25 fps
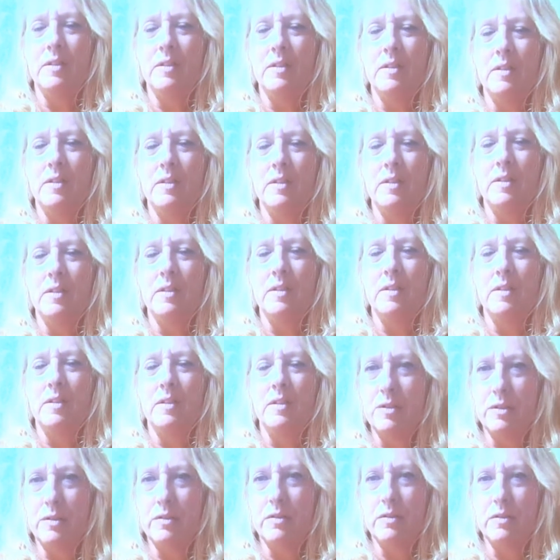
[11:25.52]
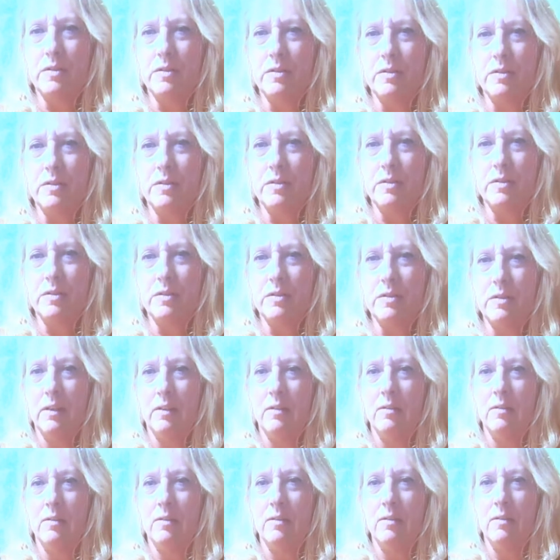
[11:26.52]
the commercials are definitely geared
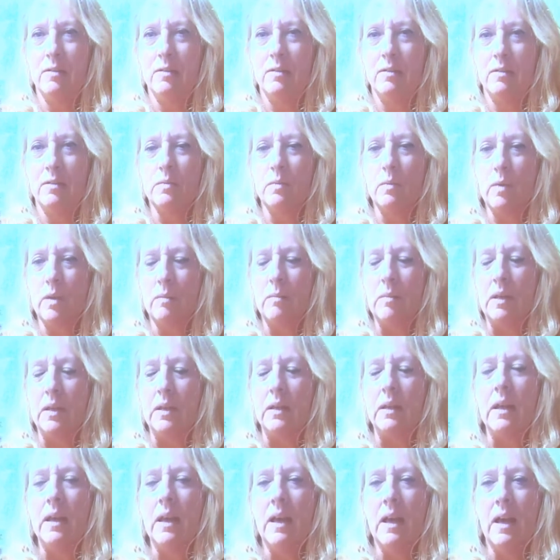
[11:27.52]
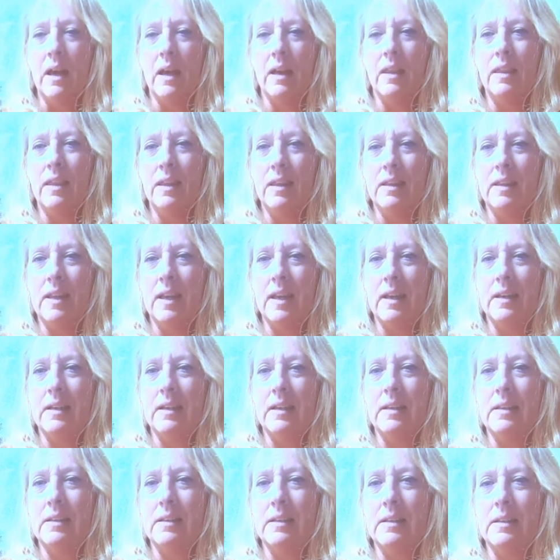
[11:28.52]
towards women. I think that
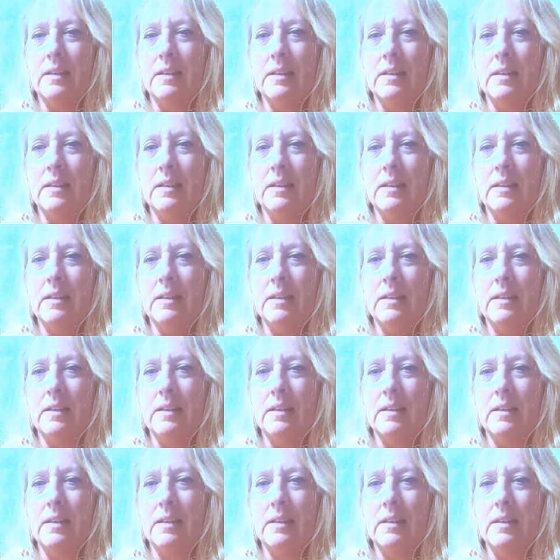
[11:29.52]
is,